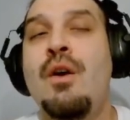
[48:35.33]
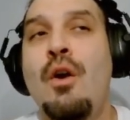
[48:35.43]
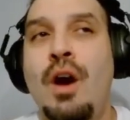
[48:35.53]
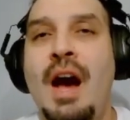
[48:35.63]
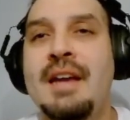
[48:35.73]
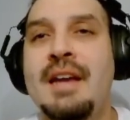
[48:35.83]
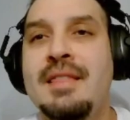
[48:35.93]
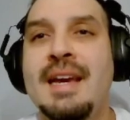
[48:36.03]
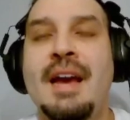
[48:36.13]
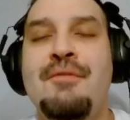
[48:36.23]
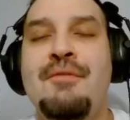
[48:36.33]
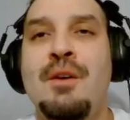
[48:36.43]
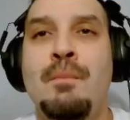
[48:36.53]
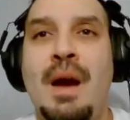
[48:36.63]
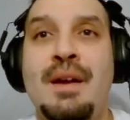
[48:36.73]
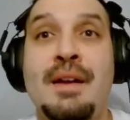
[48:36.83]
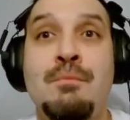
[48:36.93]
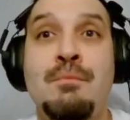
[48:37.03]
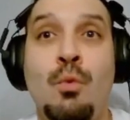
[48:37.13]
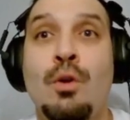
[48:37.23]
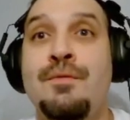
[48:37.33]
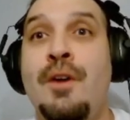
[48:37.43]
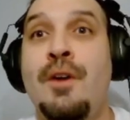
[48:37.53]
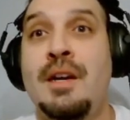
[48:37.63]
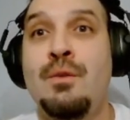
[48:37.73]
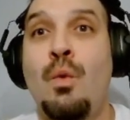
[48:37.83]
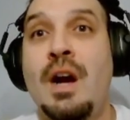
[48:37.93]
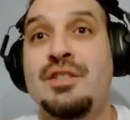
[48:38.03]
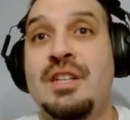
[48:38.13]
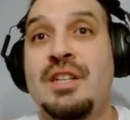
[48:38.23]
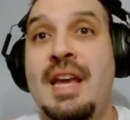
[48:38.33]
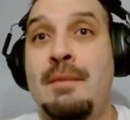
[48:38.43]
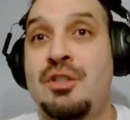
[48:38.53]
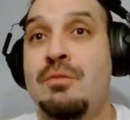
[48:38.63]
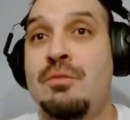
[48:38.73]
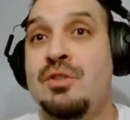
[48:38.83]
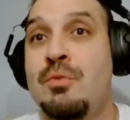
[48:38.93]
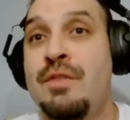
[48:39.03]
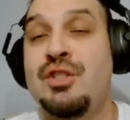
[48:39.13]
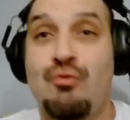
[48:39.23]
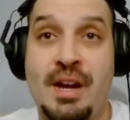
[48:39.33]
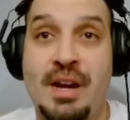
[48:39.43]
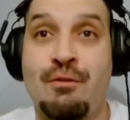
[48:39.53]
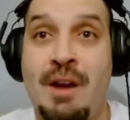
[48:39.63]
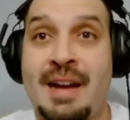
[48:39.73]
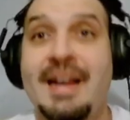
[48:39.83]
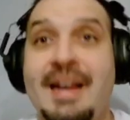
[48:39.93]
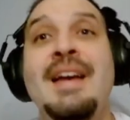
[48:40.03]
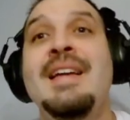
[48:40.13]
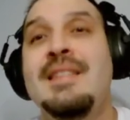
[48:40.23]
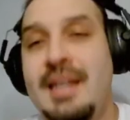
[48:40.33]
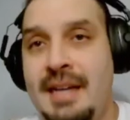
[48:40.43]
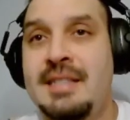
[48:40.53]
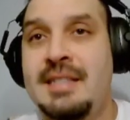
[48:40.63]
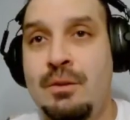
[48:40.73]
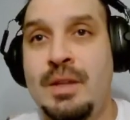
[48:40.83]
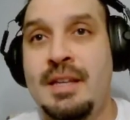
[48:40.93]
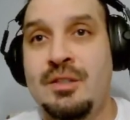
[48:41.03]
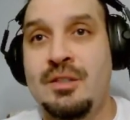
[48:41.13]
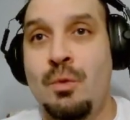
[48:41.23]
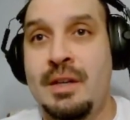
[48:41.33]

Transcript: I think I felt I had more fun watching Amy Schumer's movie Trainwreck than I did with this one.